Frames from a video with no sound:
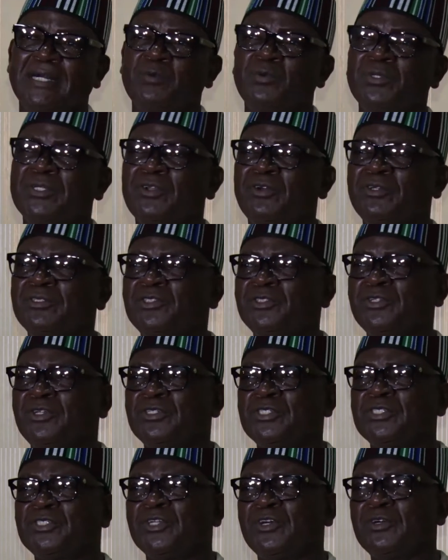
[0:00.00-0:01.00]
and we not
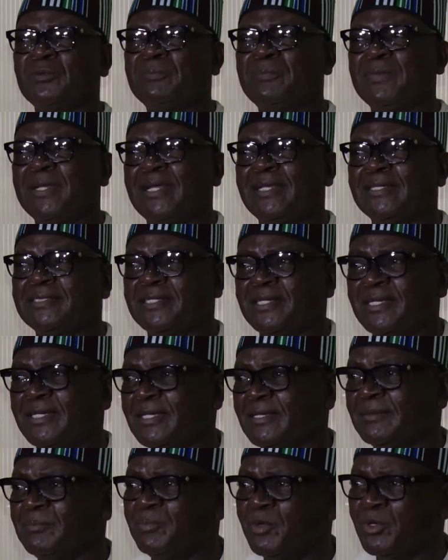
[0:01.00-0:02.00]
just stop at uh,
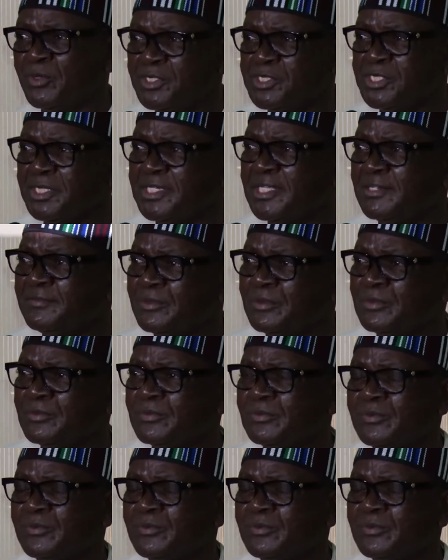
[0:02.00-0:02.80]
policy level,